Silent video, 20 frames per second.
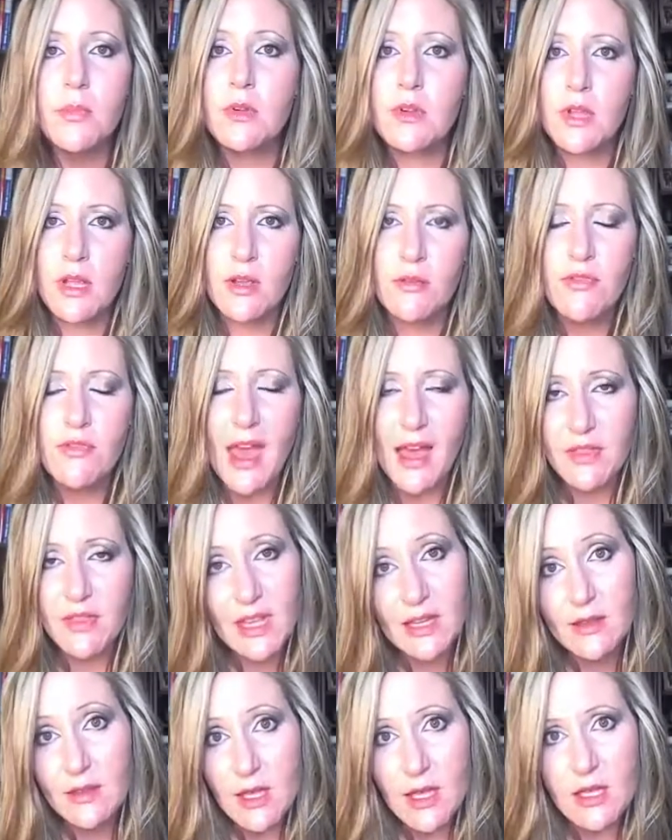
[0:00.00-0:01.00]
If That
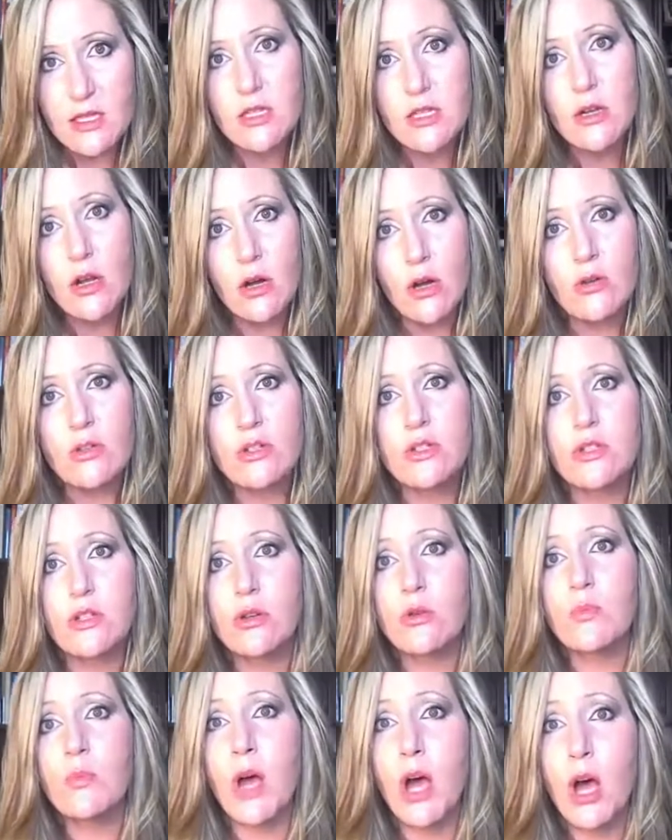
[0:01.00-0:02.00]
Then This knows
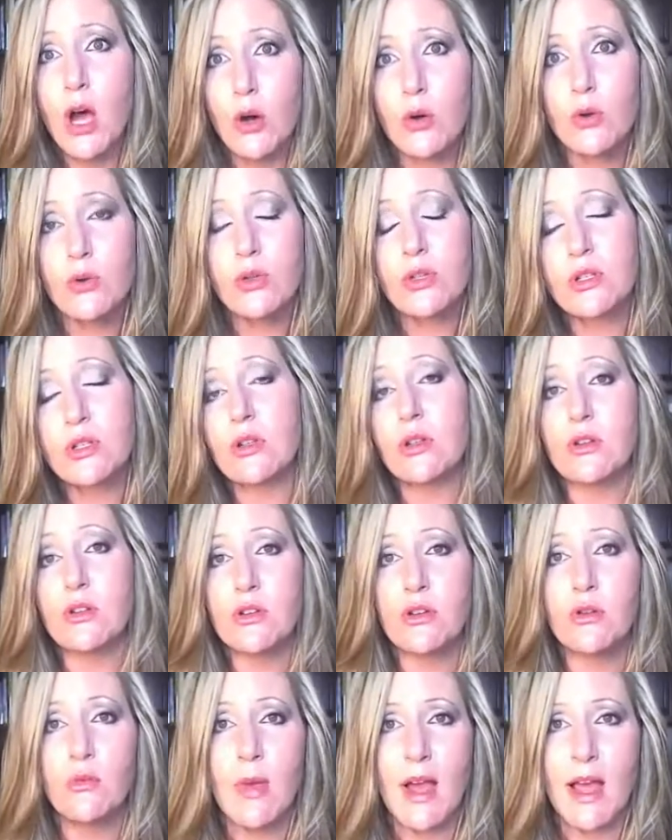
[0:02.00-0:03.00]
to post
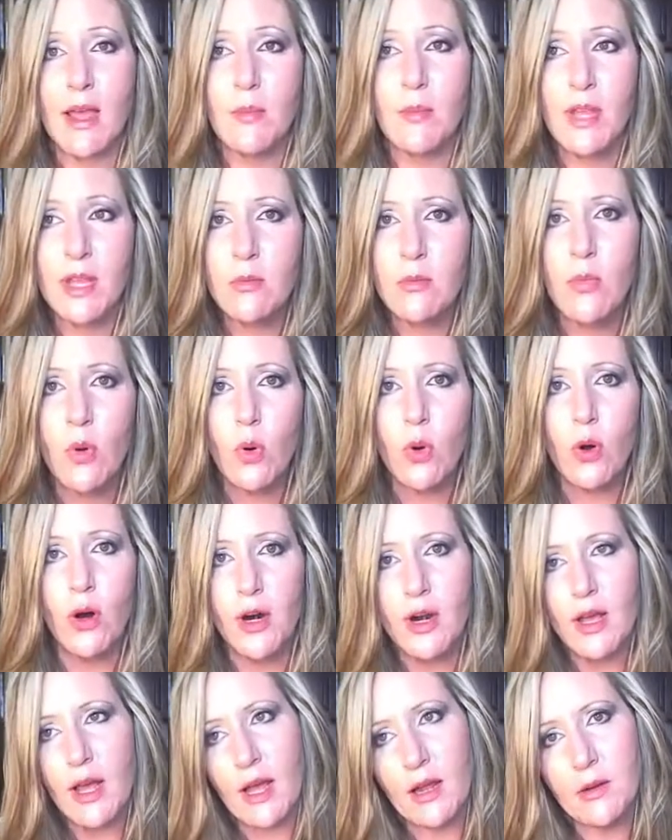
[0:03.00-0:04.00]
to my pin
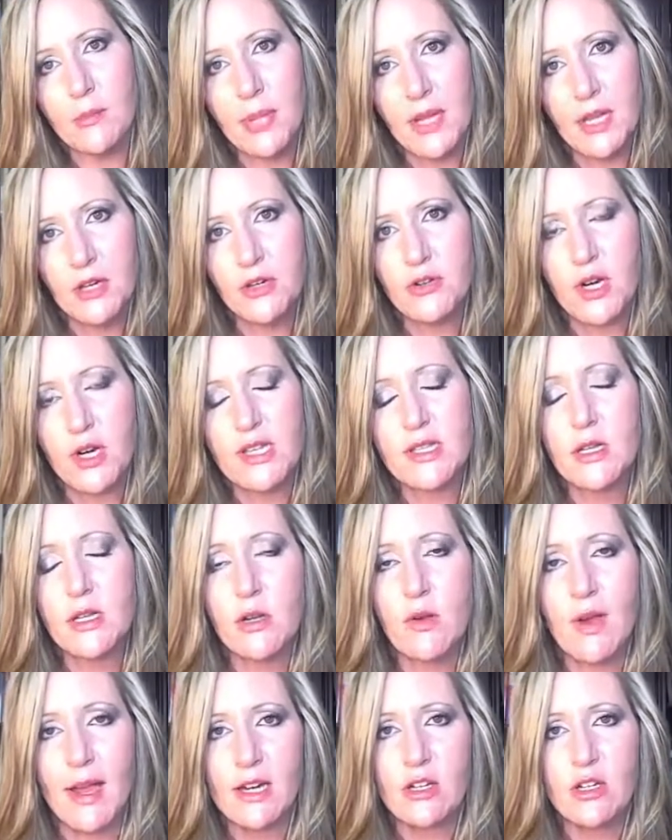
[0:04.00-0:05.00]
board on Pinterest, and
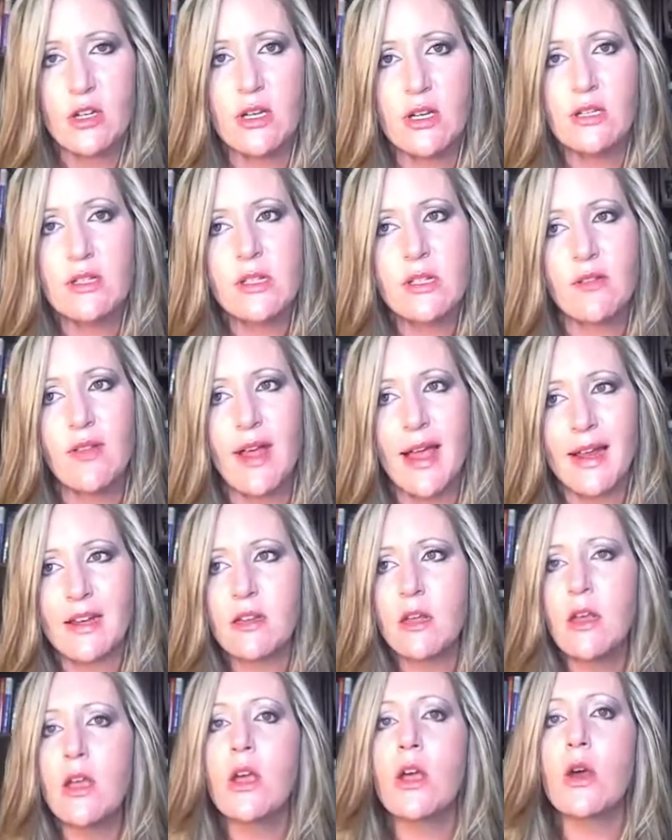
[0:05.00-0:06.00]
you actually can
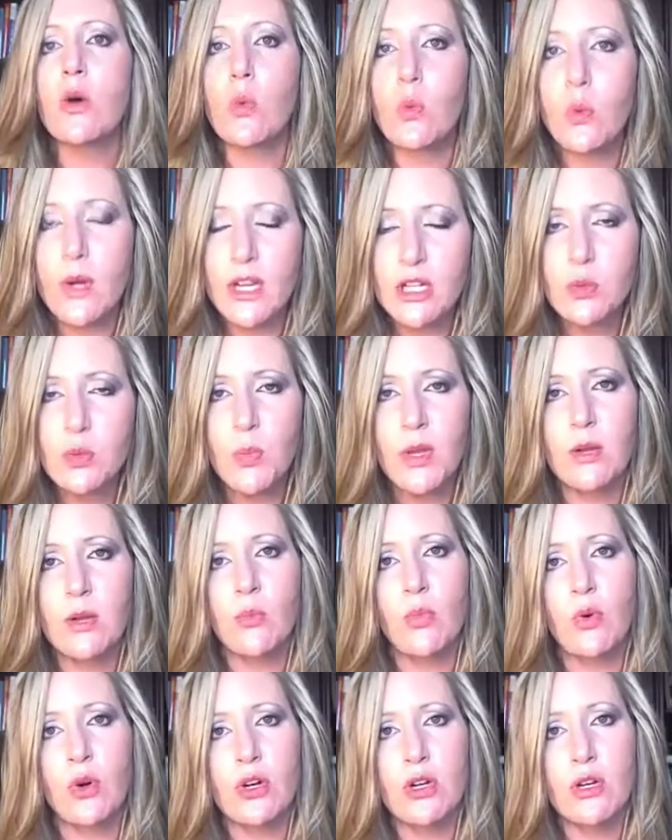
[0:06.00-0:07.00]
select which pin
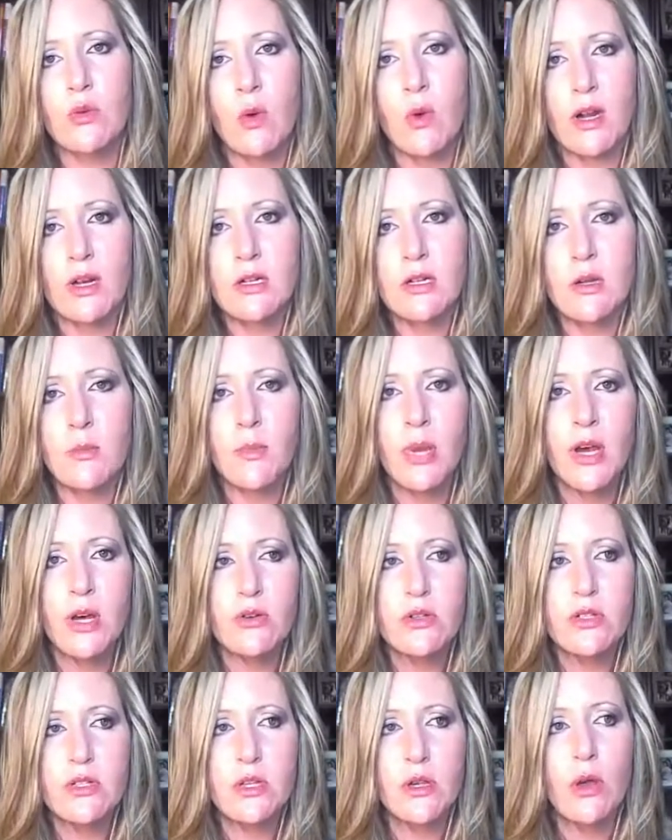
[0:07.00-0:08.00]
board you want it to
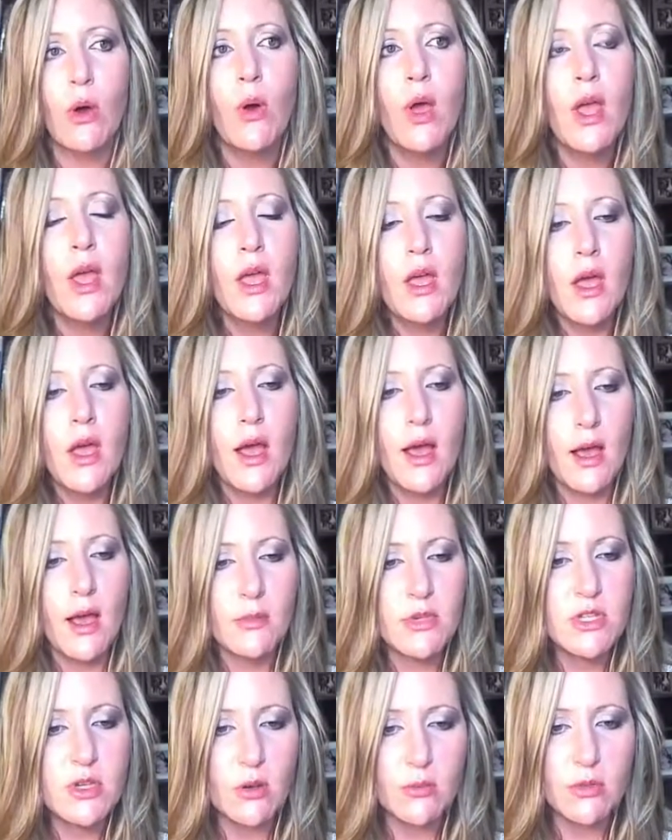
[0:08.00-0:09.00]
post to.
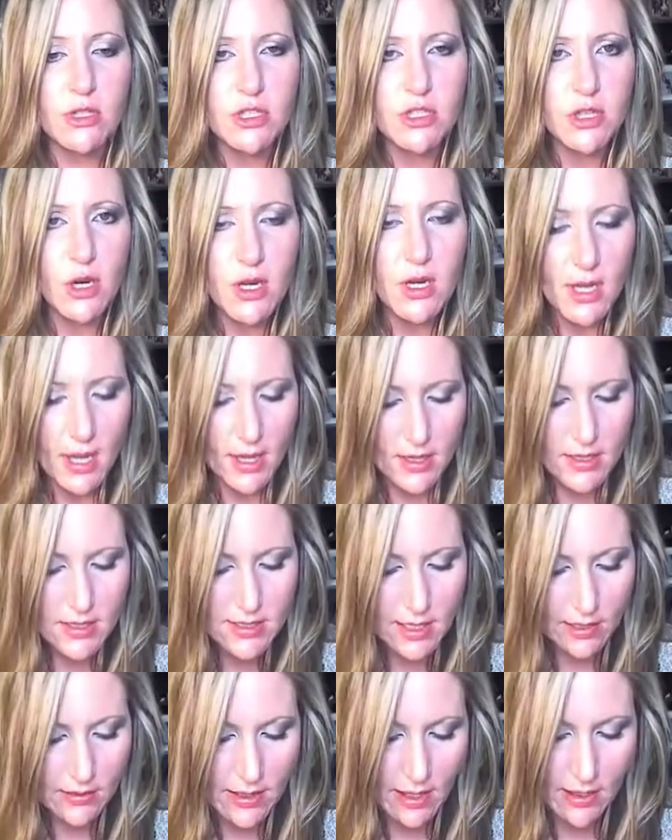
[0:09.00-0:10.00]
So I'm going to show you how to
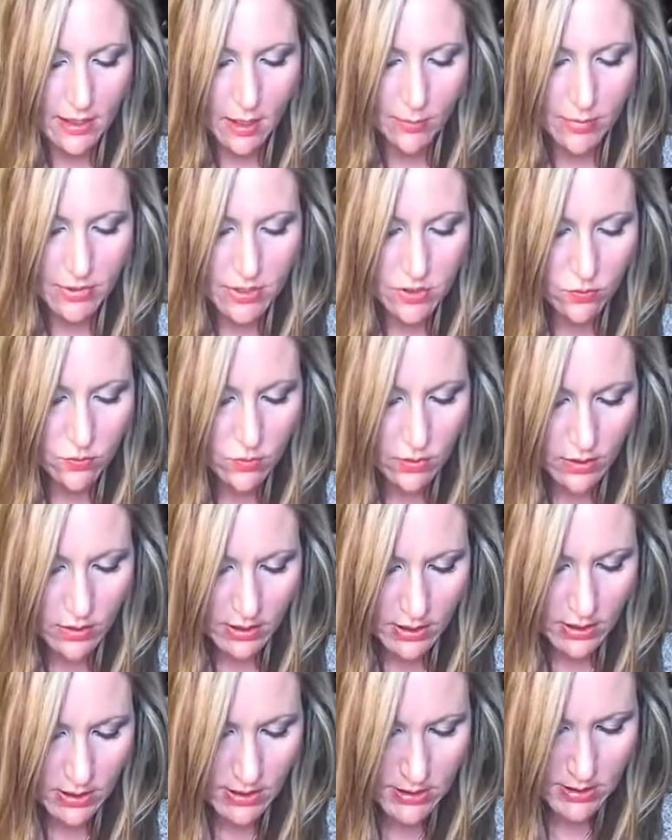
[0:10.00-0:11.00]
set that up. It's really
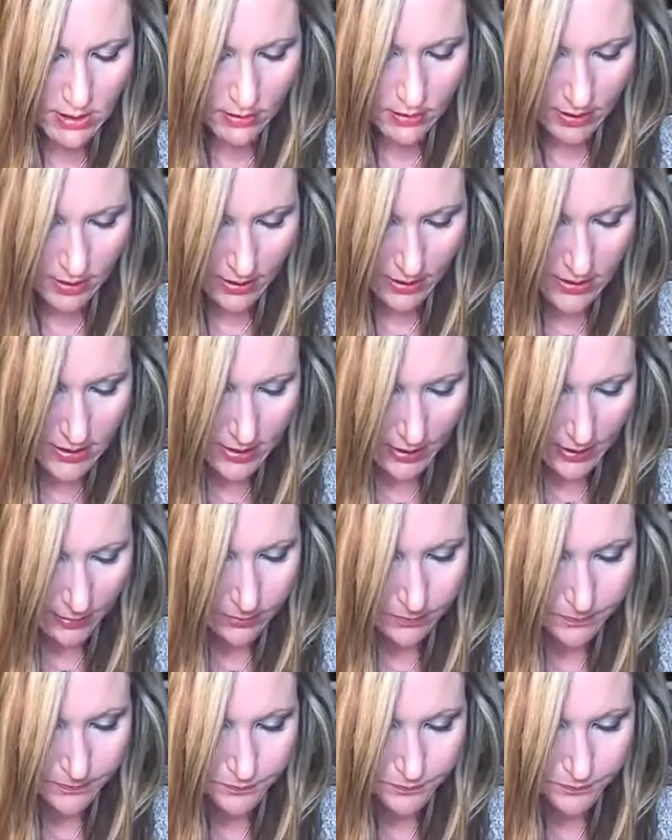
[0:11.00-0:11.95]
easy, like I said.